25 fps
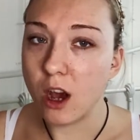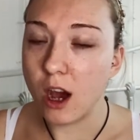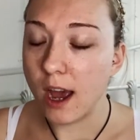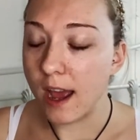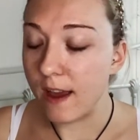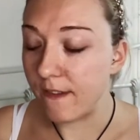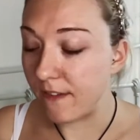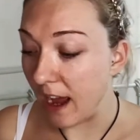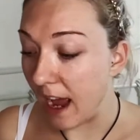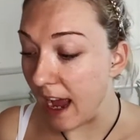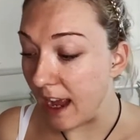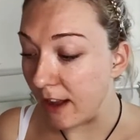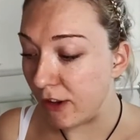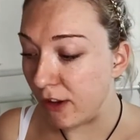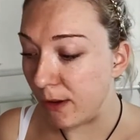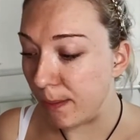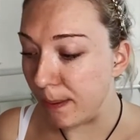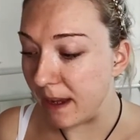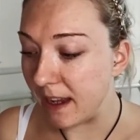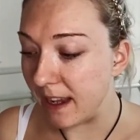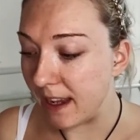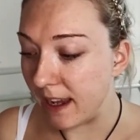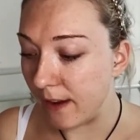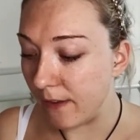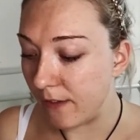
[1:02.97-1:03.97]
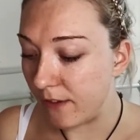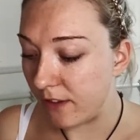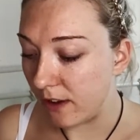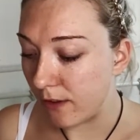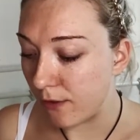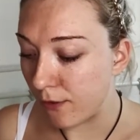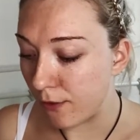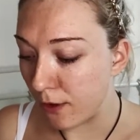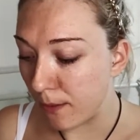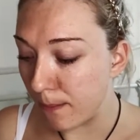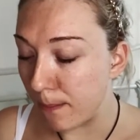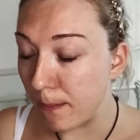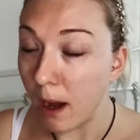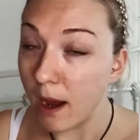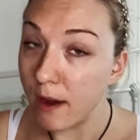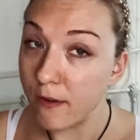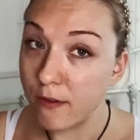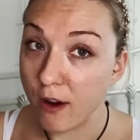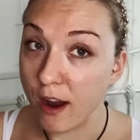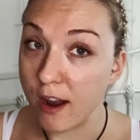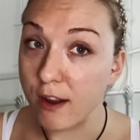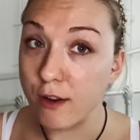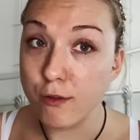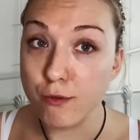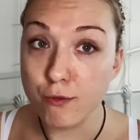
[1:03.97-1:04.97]
I've actually been gifted from my
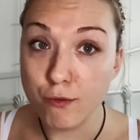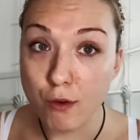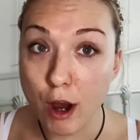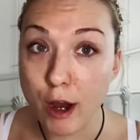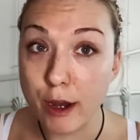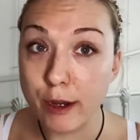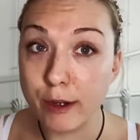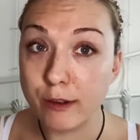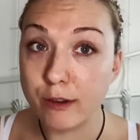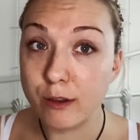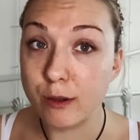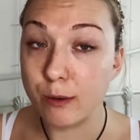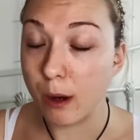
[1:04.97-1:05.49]
friend Rose,